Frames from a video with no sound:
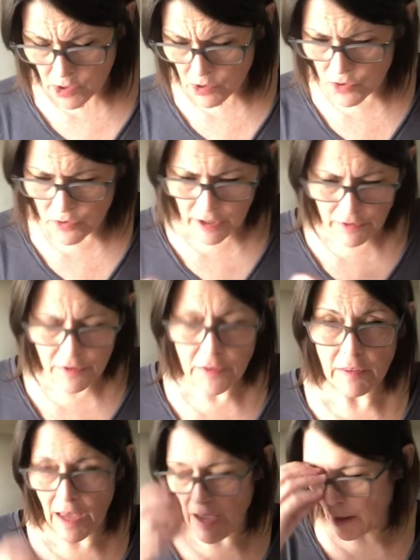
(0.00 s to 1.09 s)
So the other
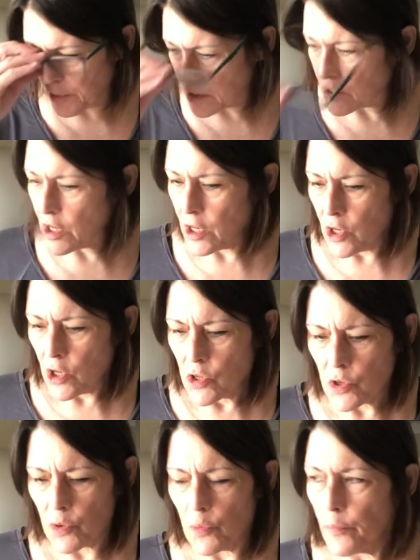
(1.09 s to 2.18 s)
thing that happens,
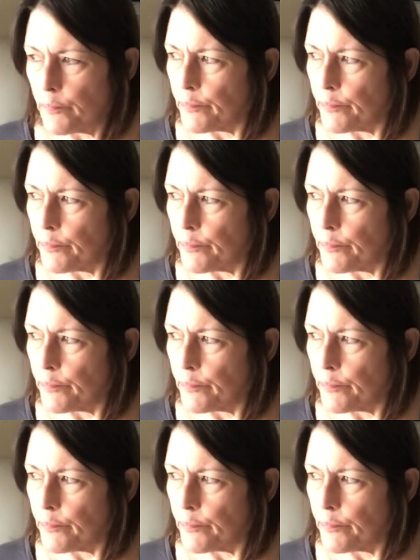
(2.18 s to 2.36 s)
so